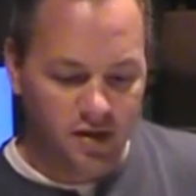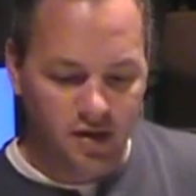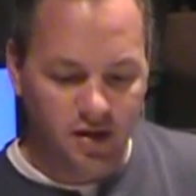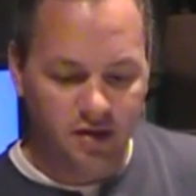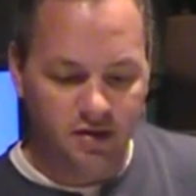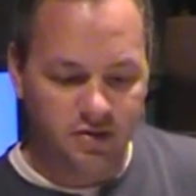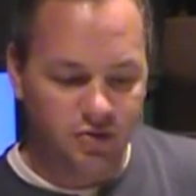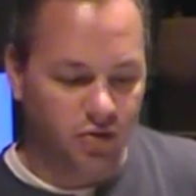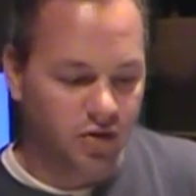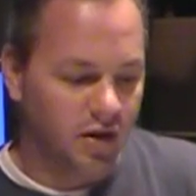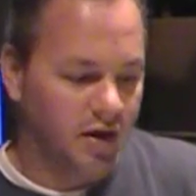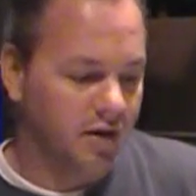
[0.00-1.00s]
It's
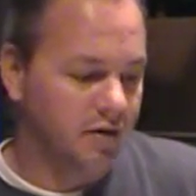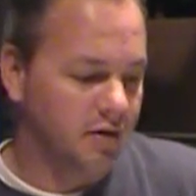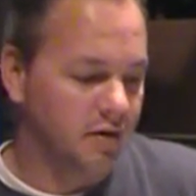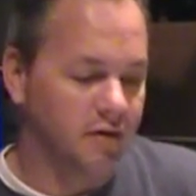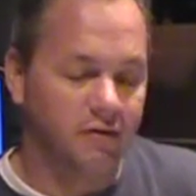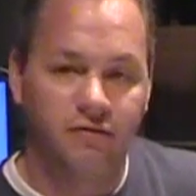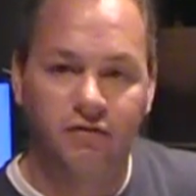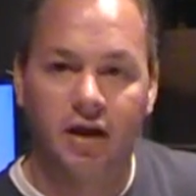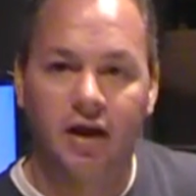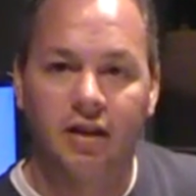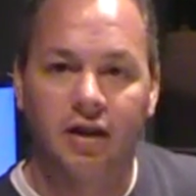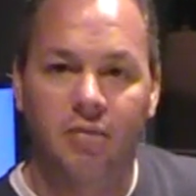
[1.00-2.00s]
sort of like
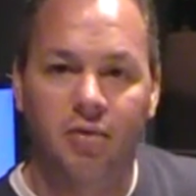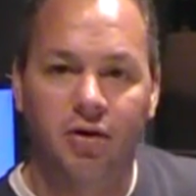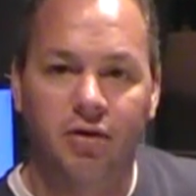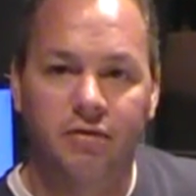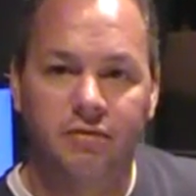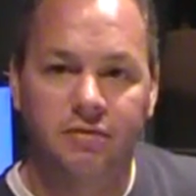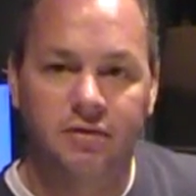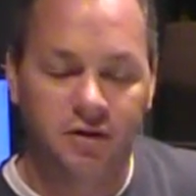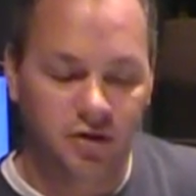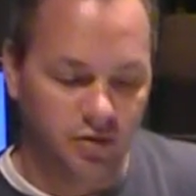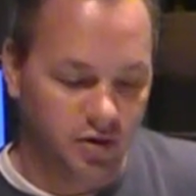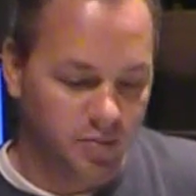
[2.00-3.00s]
flying like a bird.
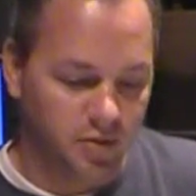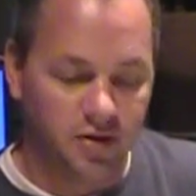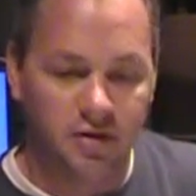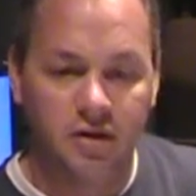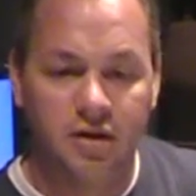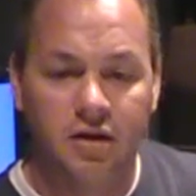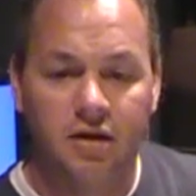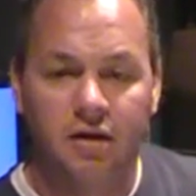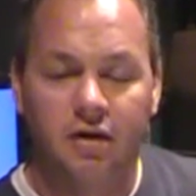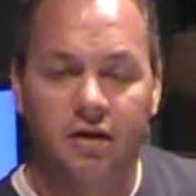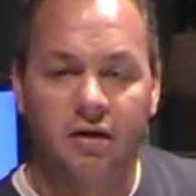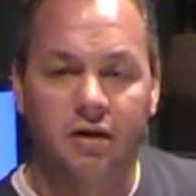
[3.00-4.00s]
You know, you put
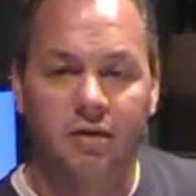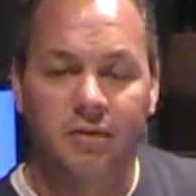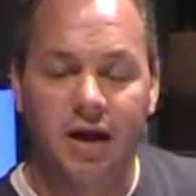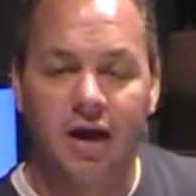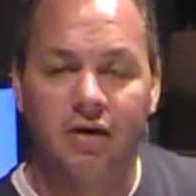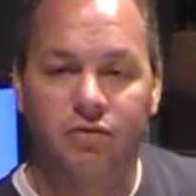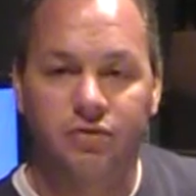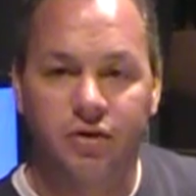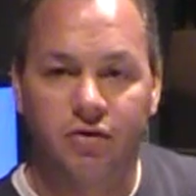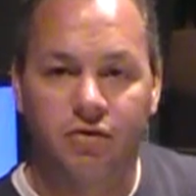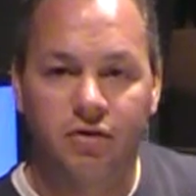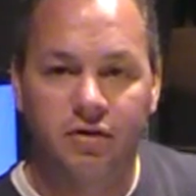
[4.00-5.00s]
goggles
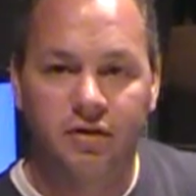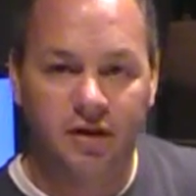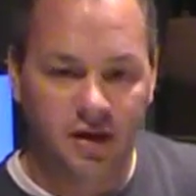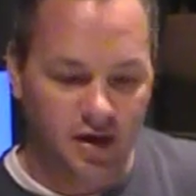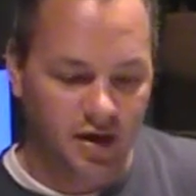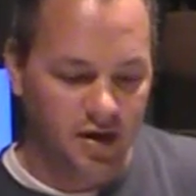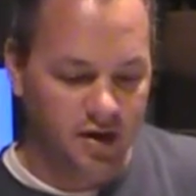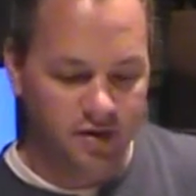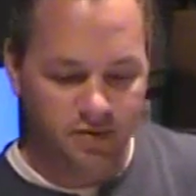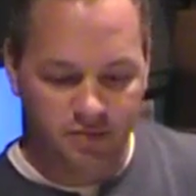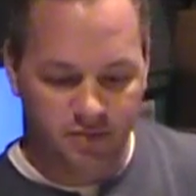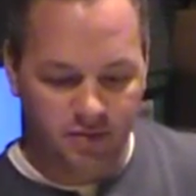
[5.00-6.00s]
on and
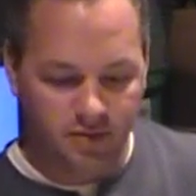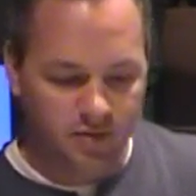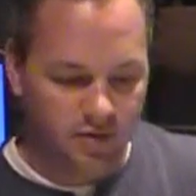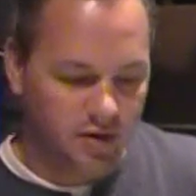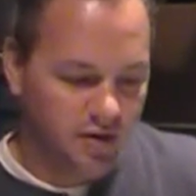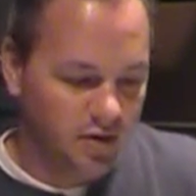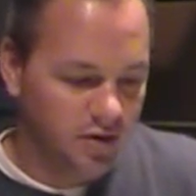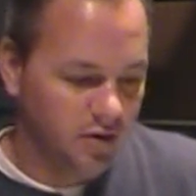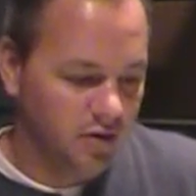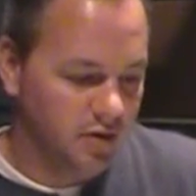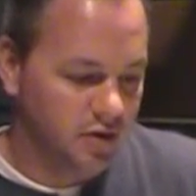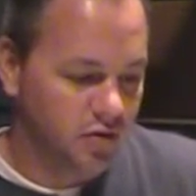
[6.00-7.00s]

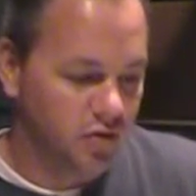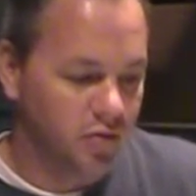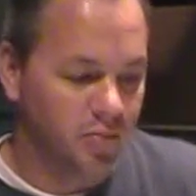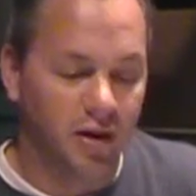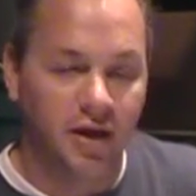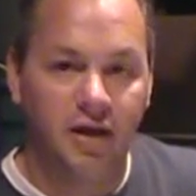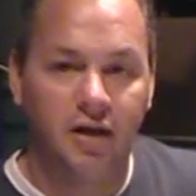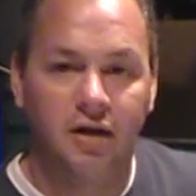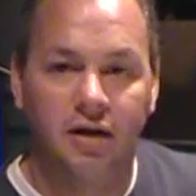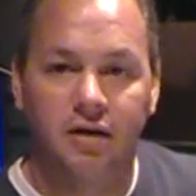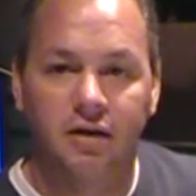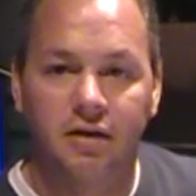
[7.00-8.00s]
control the plane
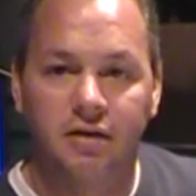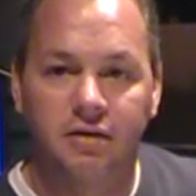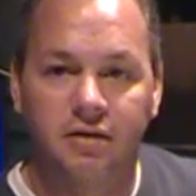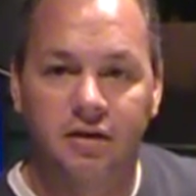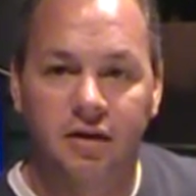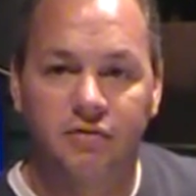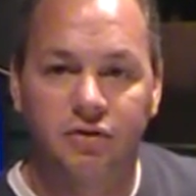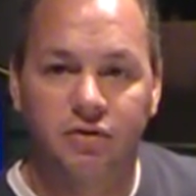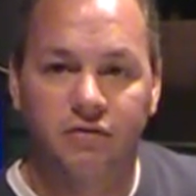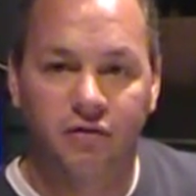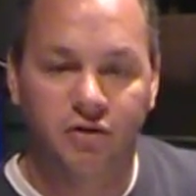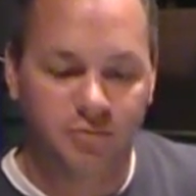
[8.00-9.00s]
and it gives you
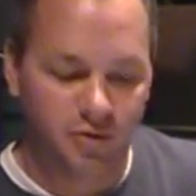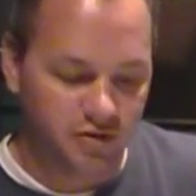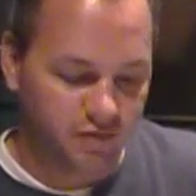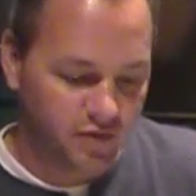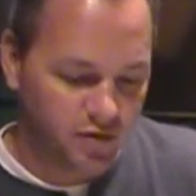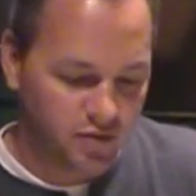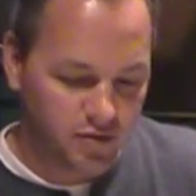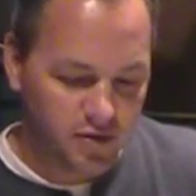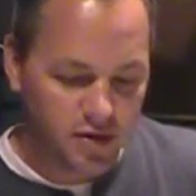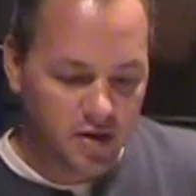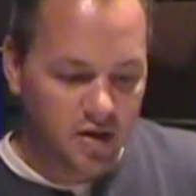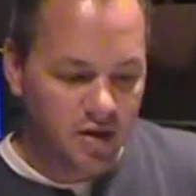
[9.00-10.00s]
the first person view.
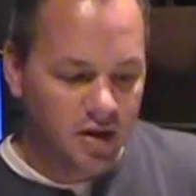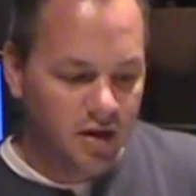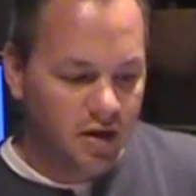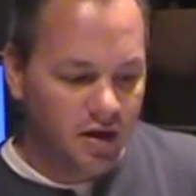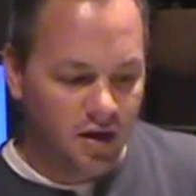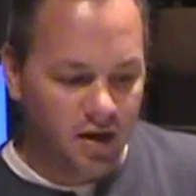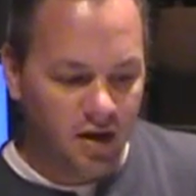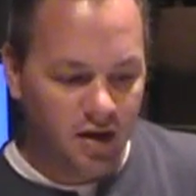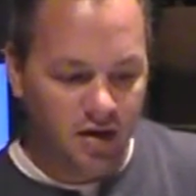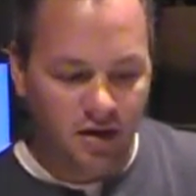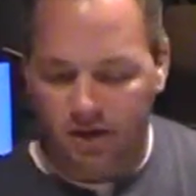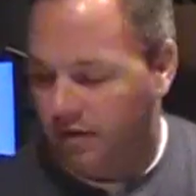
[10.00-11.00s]

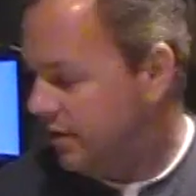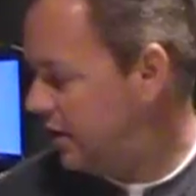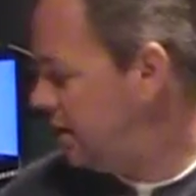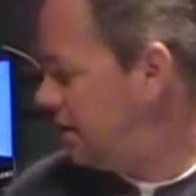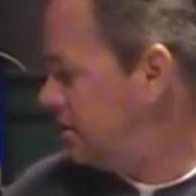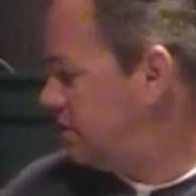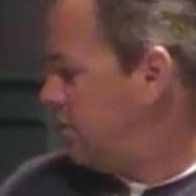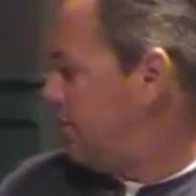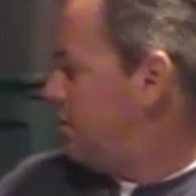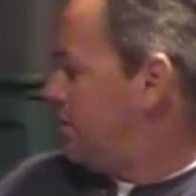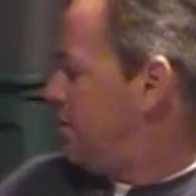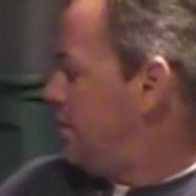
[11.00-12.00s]
And these
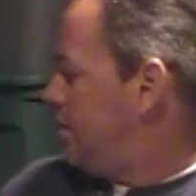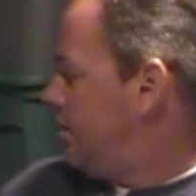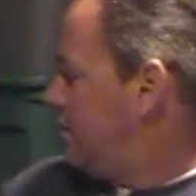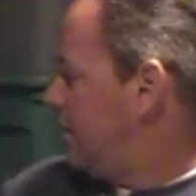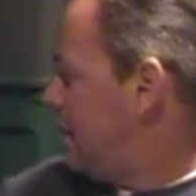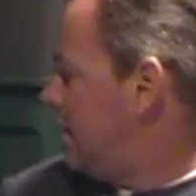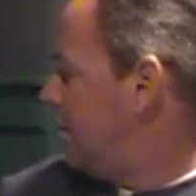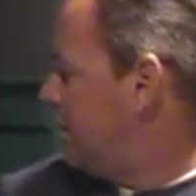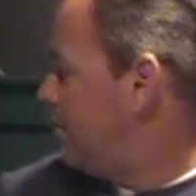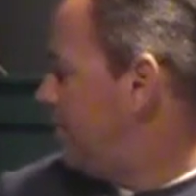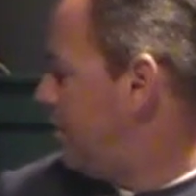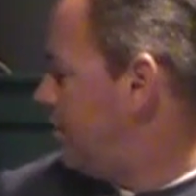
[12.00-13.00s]
are kind of the
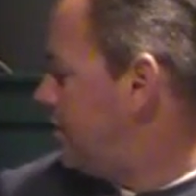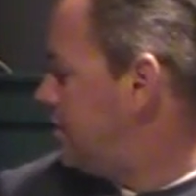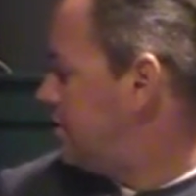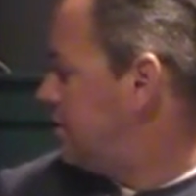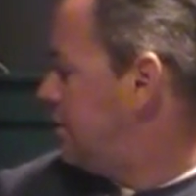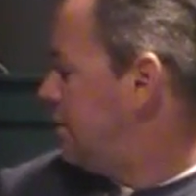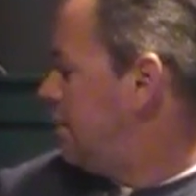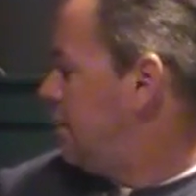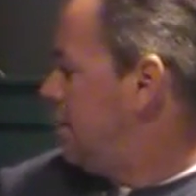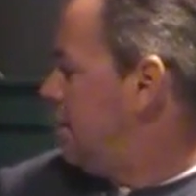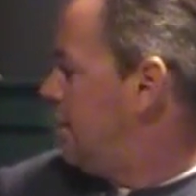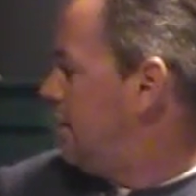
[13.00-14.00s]
components
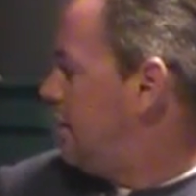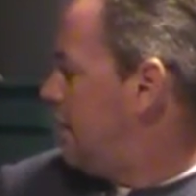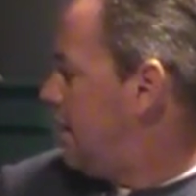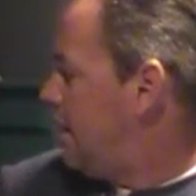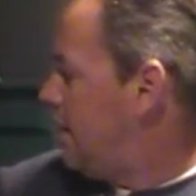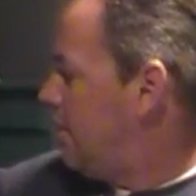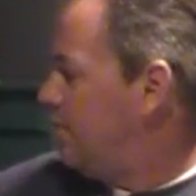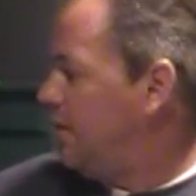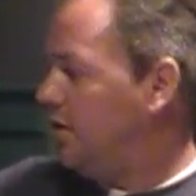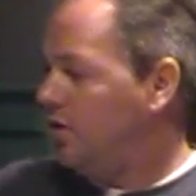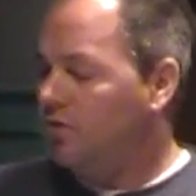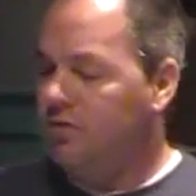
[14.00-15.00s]
that I'll be
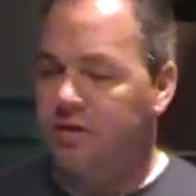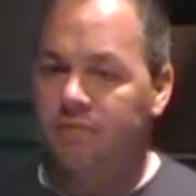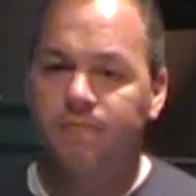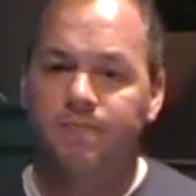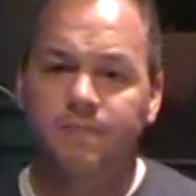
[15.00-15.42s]
using